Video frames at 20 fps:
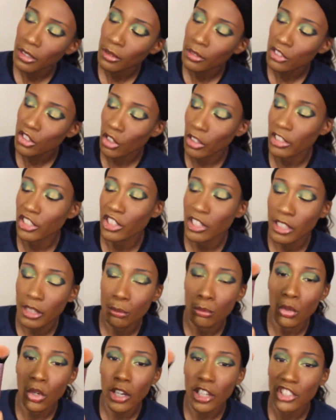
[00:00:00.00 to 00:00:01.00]
Sorry,
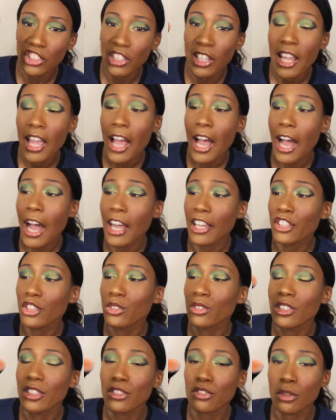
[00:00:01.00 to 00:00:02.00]
Cheek Brush. I
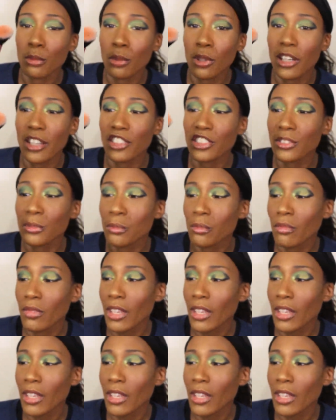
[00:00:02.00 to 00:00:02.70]
use this for blush.